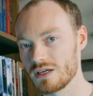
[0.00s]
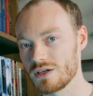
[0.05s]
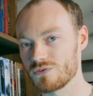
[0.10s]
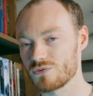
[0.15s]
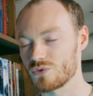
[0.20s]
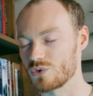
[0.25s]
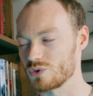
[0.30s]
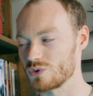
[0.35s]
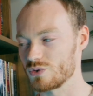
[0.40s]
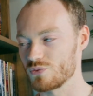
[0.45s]

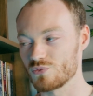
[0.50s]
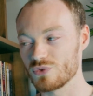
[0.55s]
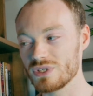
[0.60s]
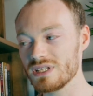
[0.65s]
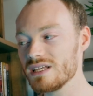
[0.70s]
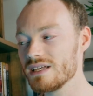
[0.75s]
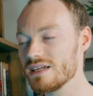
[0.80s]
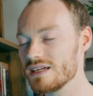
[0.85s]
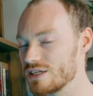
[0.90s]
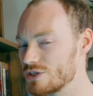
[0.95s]
for
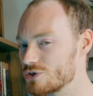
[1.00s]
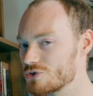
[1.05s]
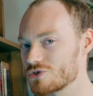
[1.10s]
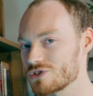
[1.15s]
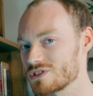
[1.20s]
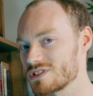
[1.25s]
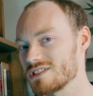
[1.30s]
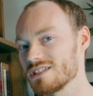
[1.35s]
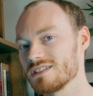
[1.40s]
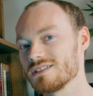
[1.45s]
really
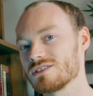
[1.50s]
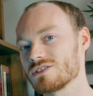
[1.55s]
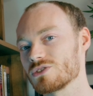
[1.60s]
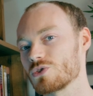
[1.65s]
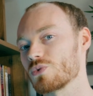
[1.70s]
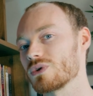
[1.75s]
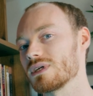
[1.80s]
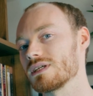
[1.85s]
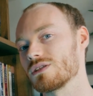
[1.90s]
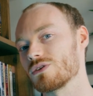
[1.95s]
interesting
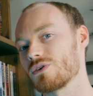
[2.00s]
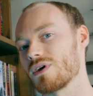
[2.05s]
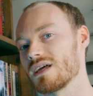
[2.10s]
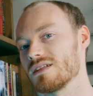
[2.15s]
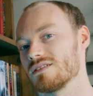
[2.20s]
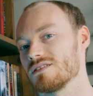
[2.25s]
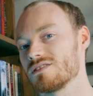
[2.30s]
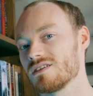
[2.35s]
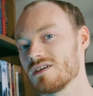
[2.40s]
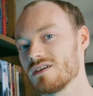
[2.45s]
story
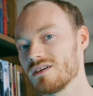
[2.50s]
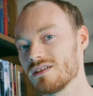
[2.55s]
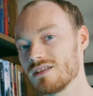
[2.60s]
threads